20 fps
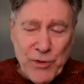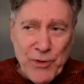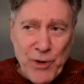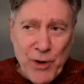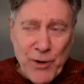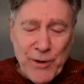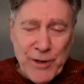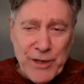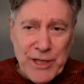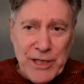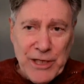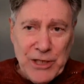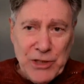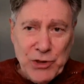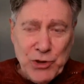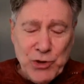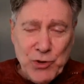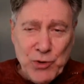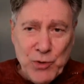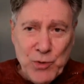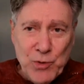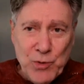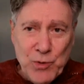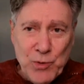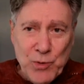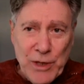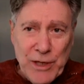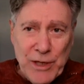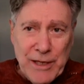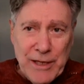authority
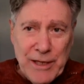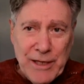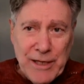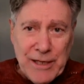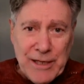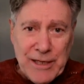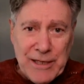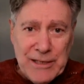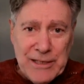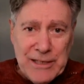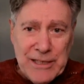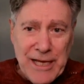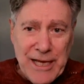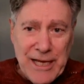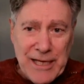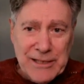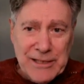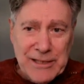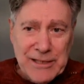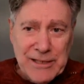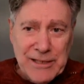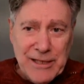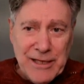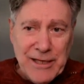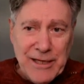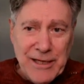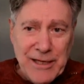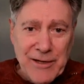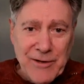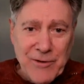to contest
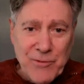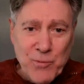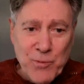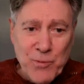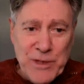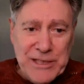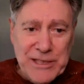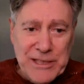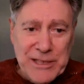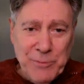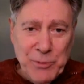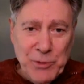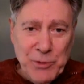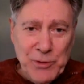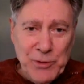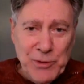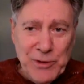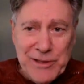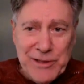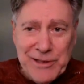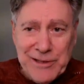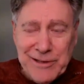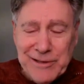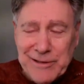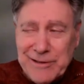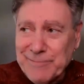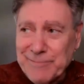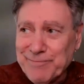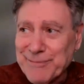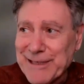uh, reasonable
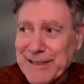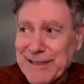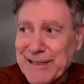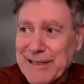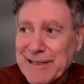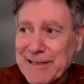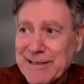uh,